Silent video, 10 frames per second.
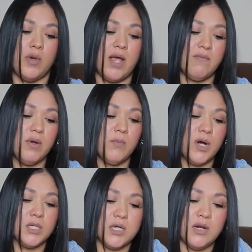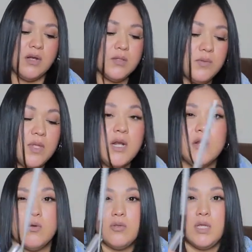we have a bunch, and it comes with a
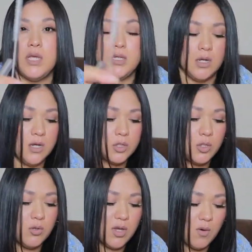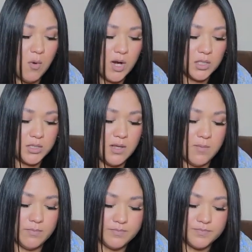little thing so you can wash
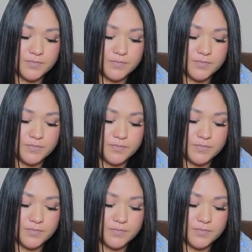them.